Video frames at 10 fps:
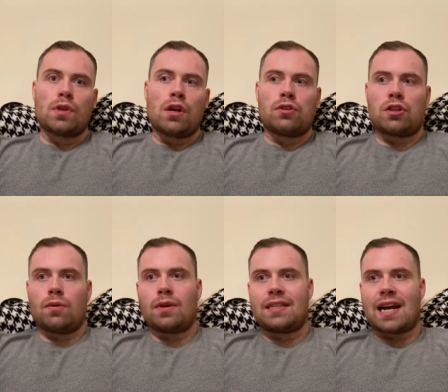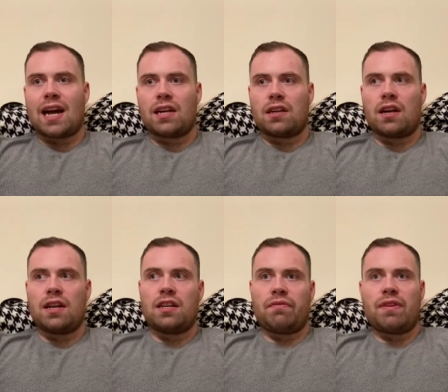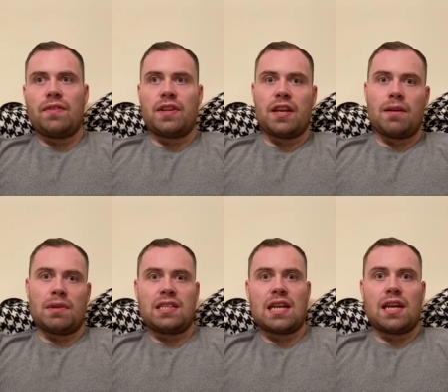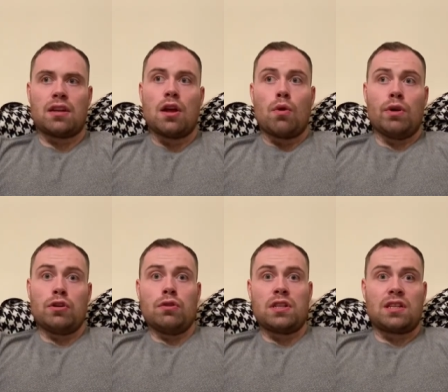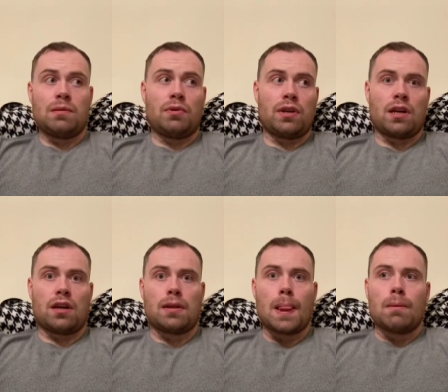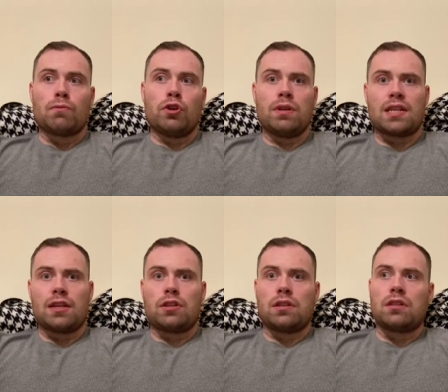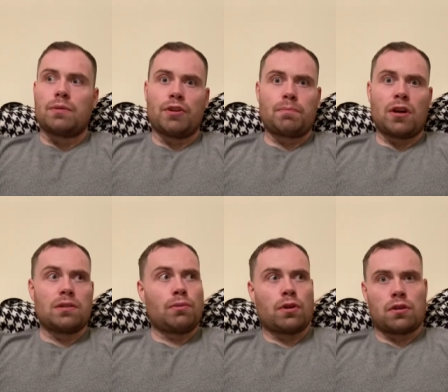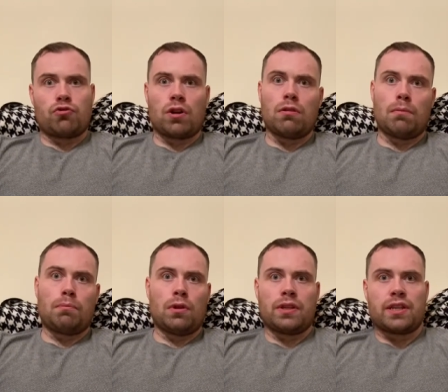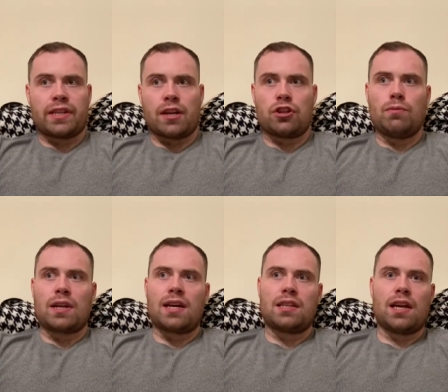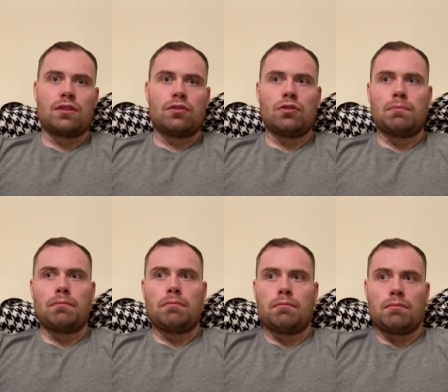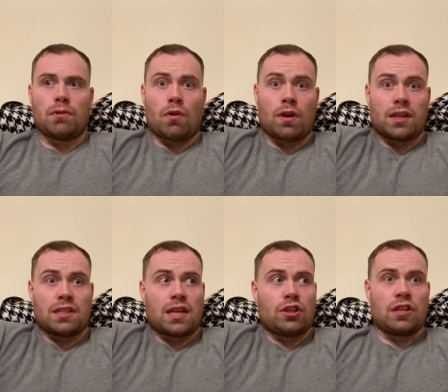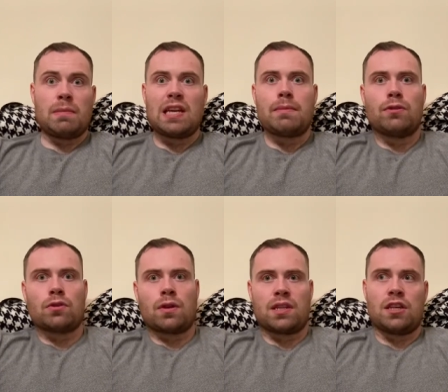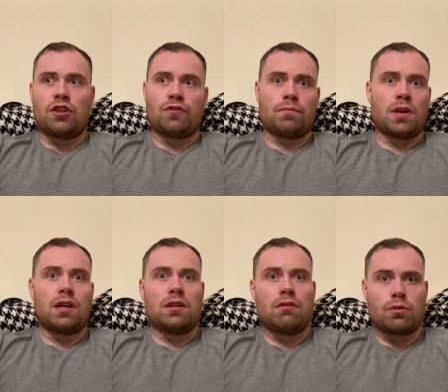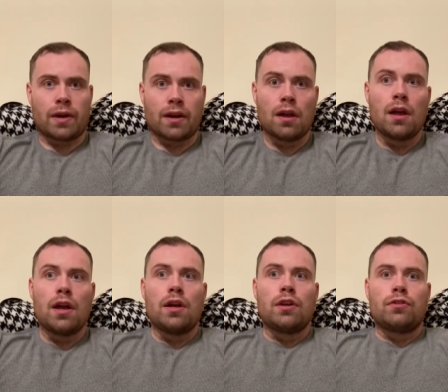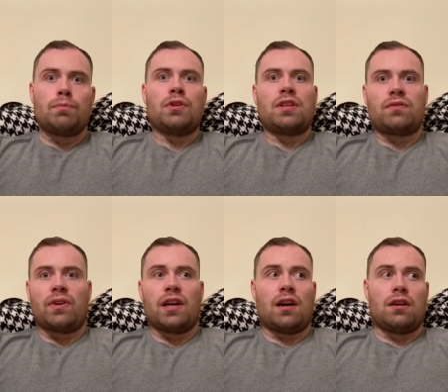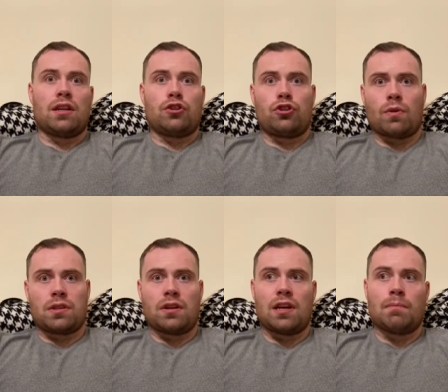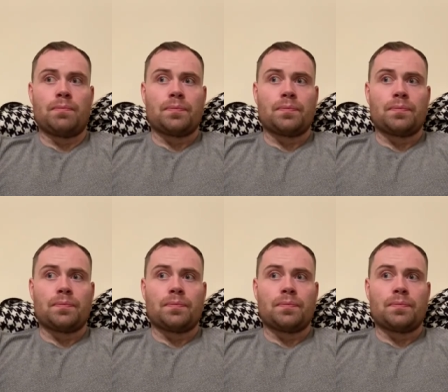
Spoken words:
So that kind of defended him and saying, well, he could have still put it on. Who would have sanctioned it? The British Boxing Board of Control pulled their sanction. He would have had to get some organization, a Mickey Mouse organization from God knows where, to put this fight on in short time.